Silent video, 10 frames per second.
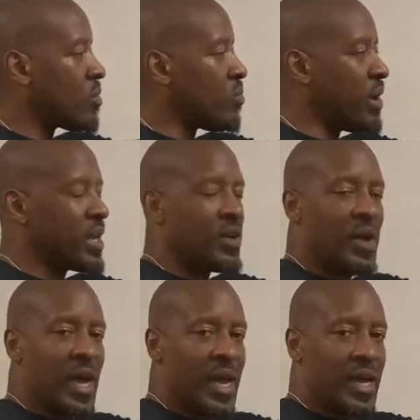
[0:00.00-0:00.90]
Bring your
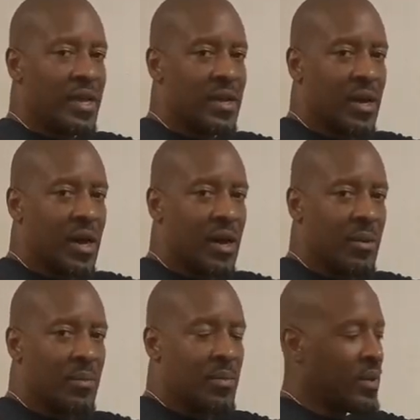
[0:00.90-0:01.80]
hand
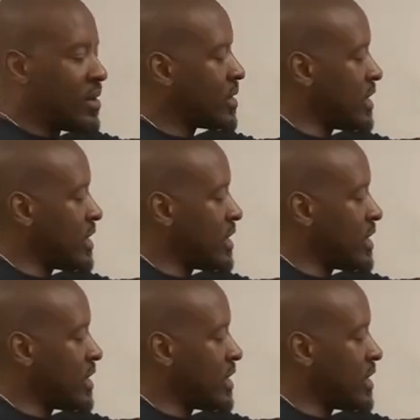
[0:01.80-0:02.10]
up,